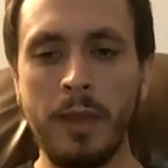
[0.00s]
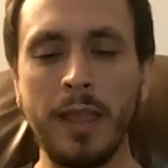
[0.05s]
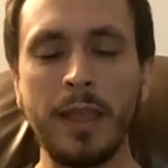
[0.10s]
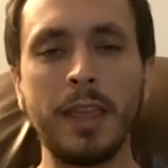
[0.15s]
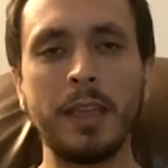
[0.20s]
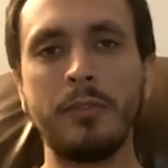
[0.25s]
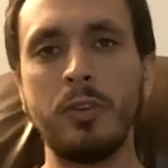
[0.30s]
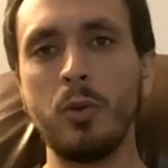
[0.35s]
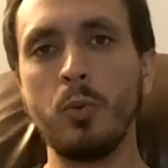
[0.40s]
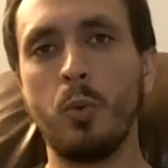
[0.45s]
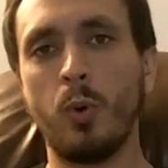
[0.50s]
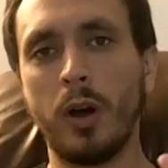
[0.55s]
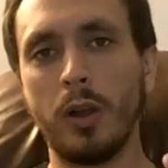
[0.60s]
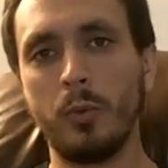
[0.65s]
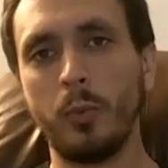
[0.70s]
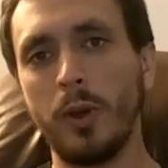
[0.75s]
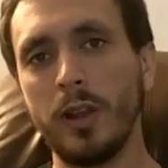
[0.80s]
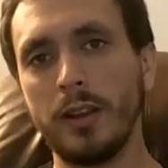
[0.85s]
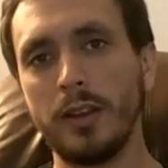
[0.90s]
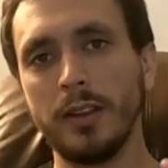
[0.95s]
give you
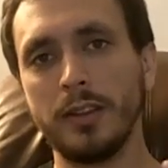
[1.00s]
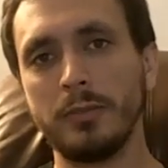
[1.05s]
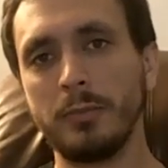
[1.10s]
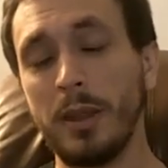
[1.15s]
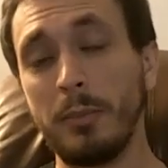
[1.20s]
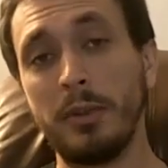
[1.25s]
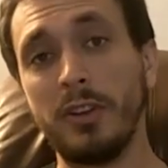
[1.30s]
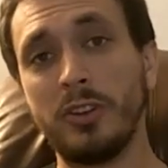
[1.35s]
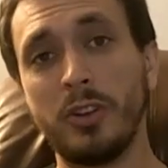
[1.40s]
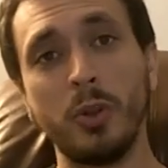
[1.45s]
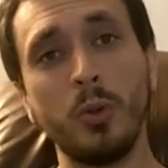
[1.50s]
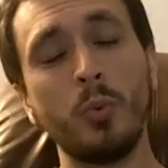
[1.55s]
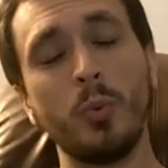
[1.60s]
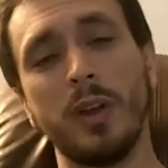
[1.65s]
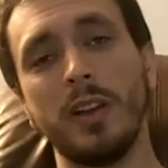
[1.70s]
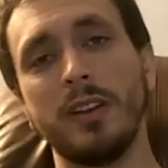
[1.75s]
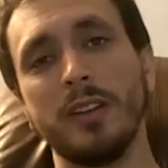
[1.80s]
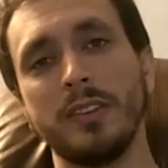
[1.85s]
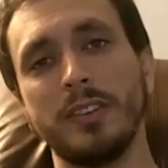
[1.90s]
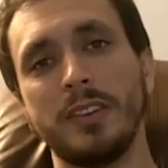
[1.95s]
one witness, maybe 2
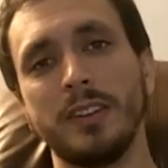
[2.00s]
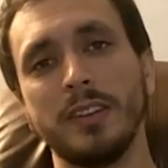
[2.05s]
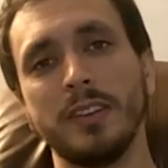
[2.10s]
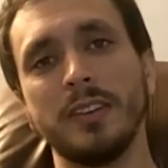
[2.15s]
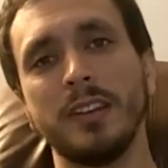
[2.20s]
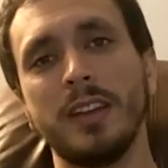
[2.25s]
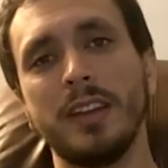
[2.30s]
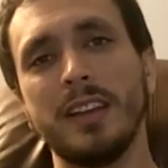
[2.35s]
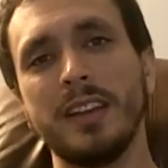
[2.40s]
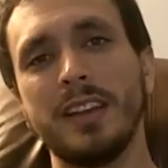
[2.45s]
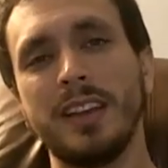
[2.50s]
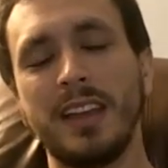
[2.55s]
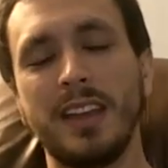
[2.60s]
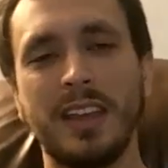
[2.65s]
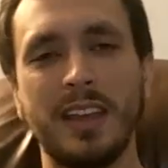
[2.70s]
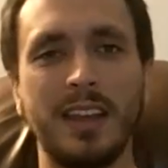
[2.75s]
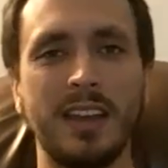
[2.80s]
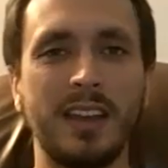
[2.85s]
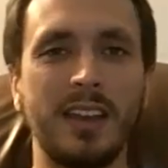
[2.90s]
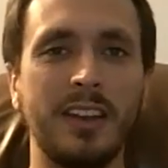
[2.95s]
witnesses,
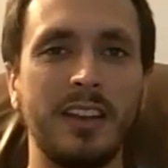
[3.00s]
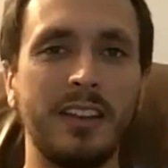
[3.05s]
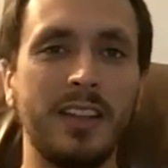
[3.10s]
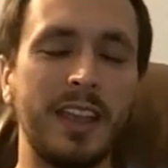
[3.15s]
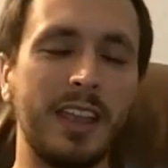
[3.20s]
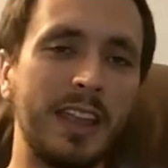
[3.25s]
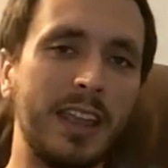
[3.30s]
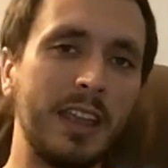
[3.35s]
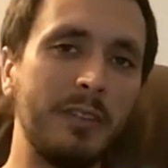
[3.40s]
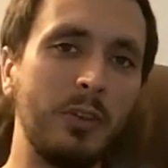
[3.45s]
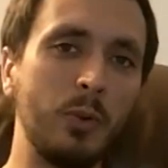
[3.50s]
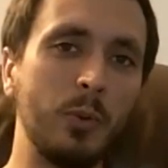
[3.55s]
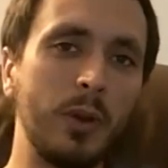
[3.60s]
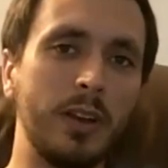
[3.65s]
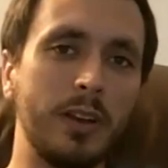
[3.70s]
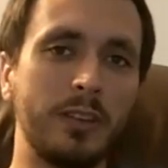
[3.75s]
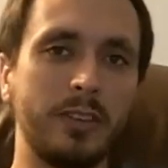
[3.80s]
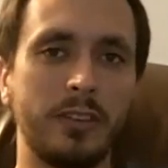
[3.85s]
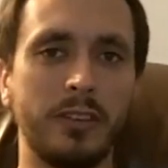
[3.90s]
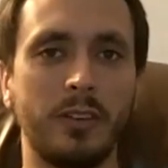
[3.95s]
and they can give you
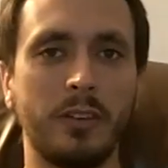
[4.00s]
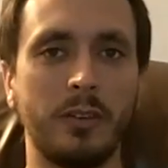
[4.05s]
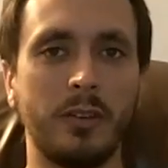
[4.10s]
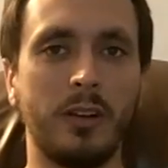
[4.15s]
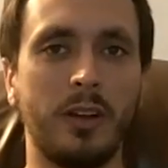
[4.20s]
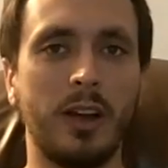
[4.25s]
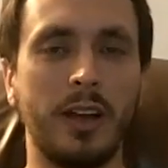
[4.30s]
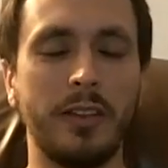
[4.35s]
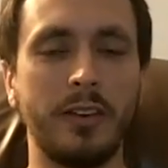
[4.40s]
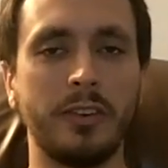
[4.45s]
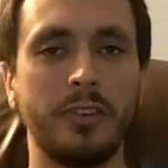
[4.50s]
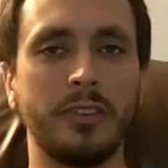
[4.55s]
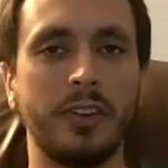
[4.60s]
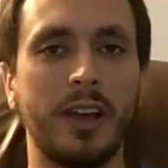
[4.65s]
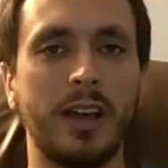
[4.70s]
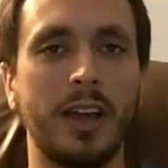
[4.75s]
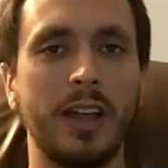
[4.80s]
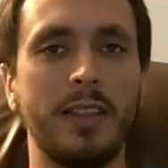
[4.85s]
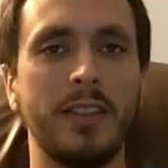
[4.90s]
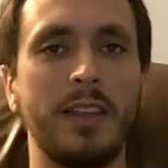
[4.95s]
witnesses on either
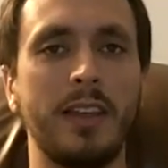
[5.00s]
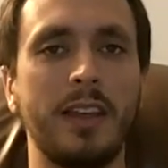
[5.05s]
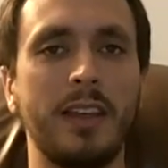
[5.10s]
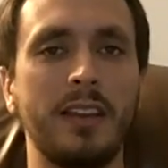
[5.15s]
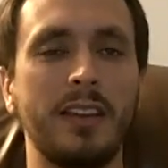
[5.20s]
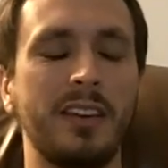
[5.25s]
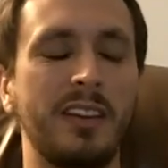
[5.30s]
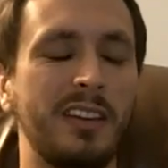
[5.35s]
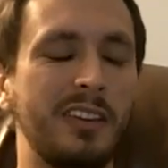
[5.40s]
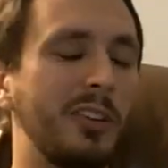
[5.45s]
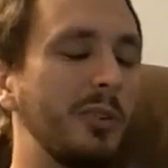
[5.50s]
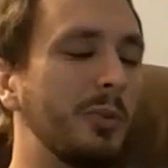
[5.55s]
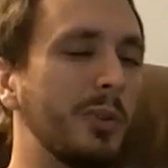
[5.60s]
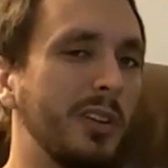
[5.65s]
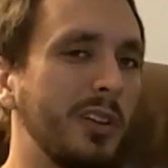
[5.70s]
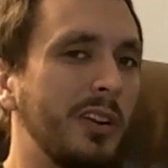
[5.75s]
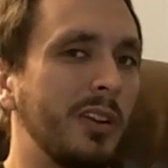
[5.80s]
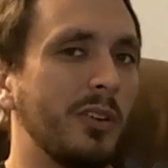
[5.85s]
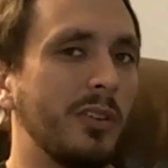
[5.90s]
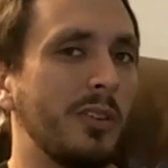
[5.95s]
side, and you
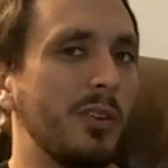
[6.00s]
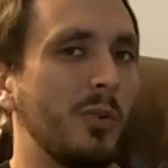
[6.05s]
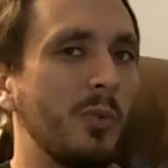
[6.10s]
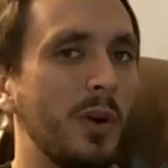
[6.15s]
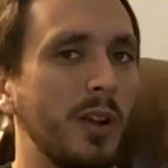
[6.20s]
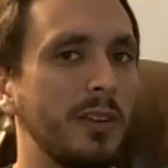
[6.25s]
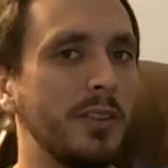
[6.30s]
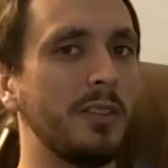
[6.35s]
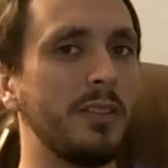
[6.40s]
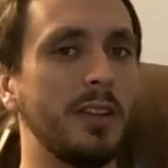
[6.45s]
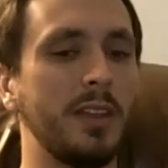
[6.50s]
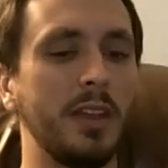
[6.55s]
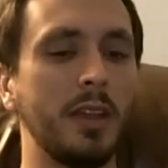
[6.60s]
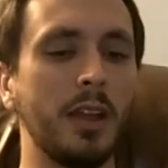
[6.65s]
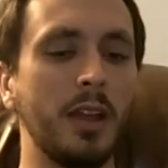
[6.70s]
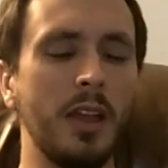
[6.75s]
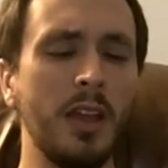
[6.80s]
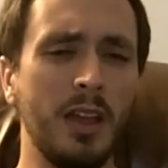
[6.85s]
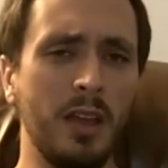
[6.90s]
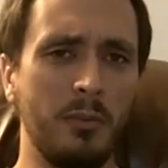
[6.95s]
really don't know what to think.
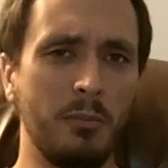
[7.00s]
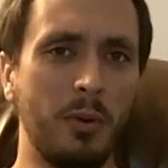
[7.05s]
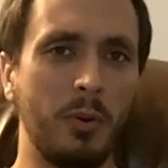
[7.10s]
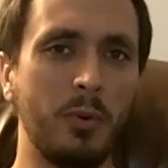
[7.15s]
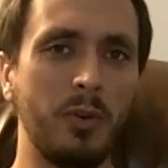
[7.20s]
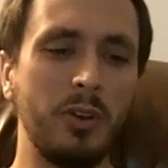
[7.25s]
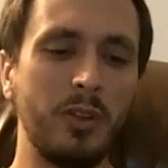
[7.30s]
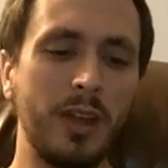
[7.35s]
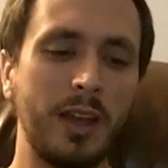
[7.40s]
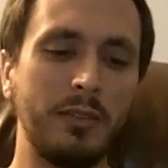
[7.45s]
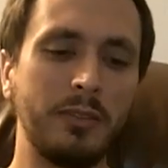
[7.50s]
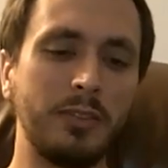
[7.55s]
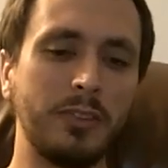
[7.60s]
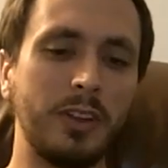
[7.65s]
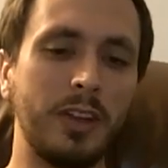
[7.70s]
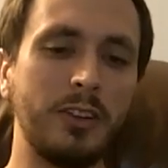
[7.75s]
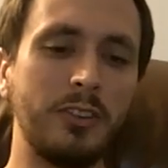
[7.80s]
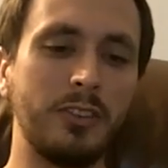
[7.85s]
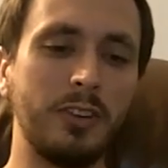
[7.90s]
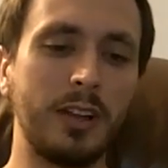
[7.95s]
But when you have
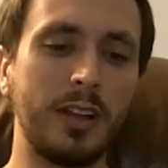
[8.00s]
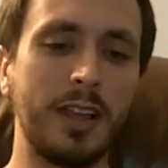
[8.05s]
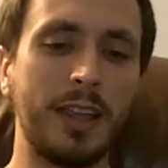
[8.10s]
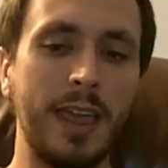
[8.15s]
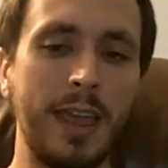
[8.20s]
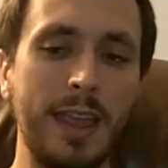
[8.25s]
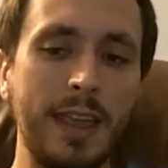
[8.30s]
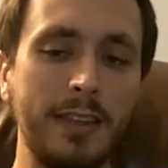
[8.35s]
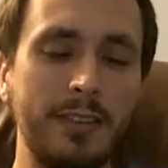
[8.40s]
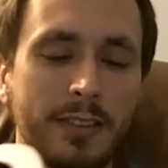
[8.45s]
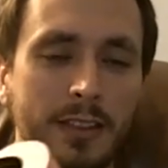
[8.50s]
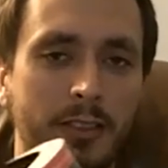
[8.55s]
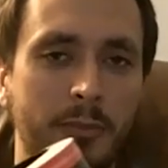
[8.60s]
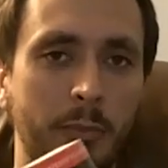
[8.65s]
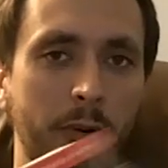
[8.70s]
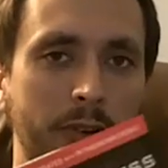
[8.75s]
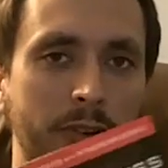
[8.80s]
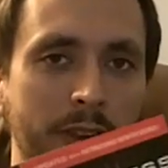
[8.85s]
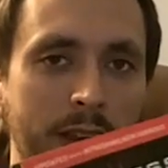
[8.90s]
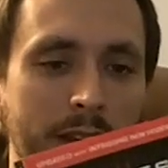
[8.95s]
such a case that's
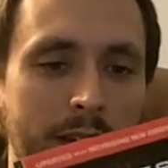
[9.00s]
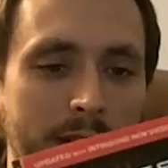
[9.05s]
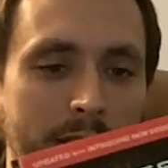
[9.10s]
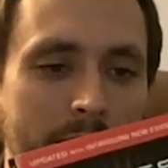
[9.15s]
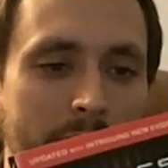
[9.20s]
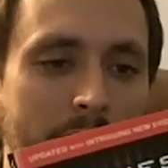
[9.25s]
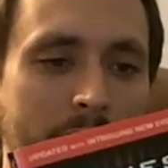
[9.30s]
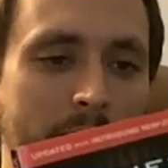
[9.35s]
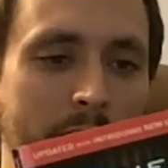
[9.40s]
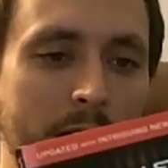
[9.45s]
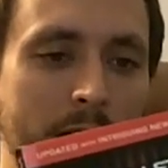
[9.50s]
presented,